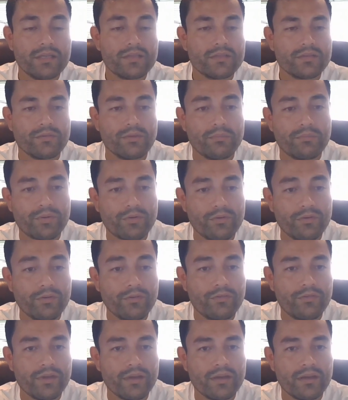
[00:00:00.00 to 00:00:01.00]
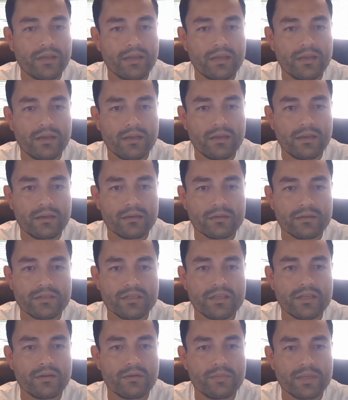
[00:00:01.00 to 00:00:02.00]
improve and
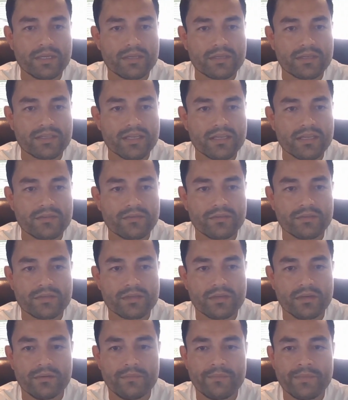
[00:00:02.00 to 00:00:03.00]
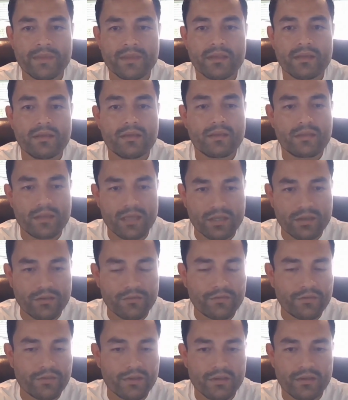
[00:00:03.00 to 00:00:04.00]
continue to be successful. So, thank you
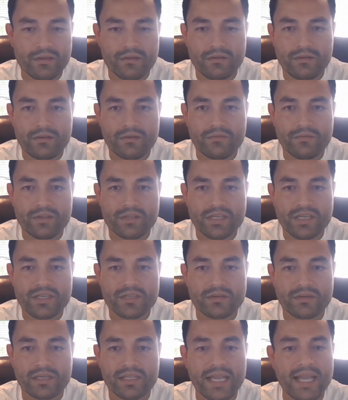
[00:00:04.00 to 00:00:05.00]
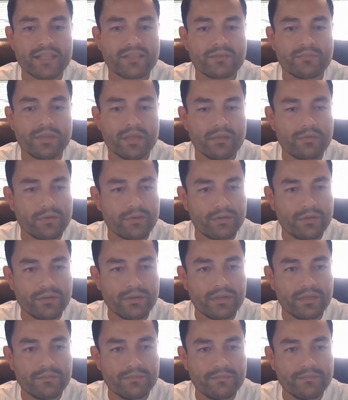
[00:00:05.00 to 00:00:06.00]
for the invitation. Glad to be able to do it.